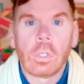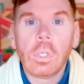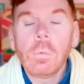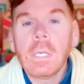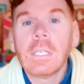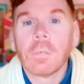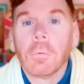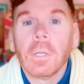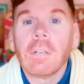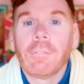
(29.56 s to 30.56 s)
you need to
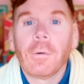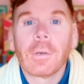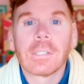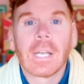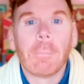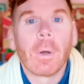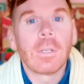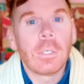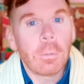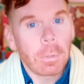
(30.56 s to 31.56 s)
really focus on
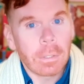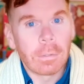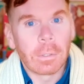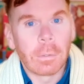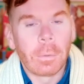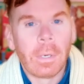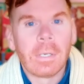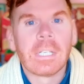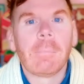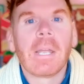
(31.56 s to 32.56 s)
what you can do
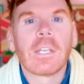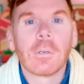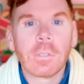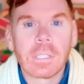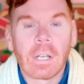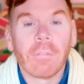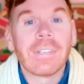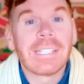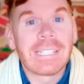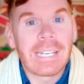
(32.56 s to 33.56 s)
to make
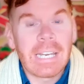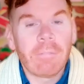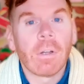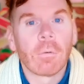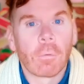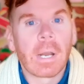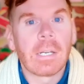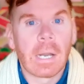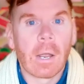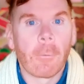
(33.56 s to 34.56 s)
yourself safe
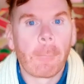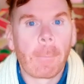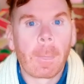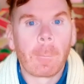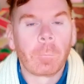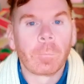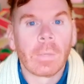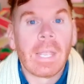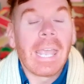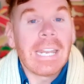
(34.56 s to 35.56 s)
right now.
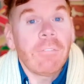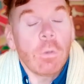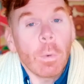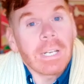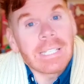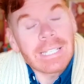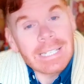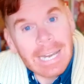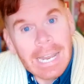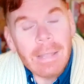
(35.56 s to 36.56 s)
And if you want to
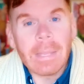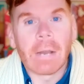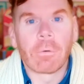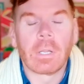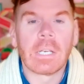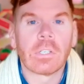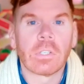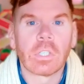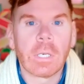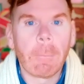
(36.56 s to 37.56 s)
stay in that
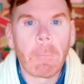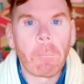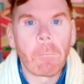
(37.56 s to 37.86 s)
relationship,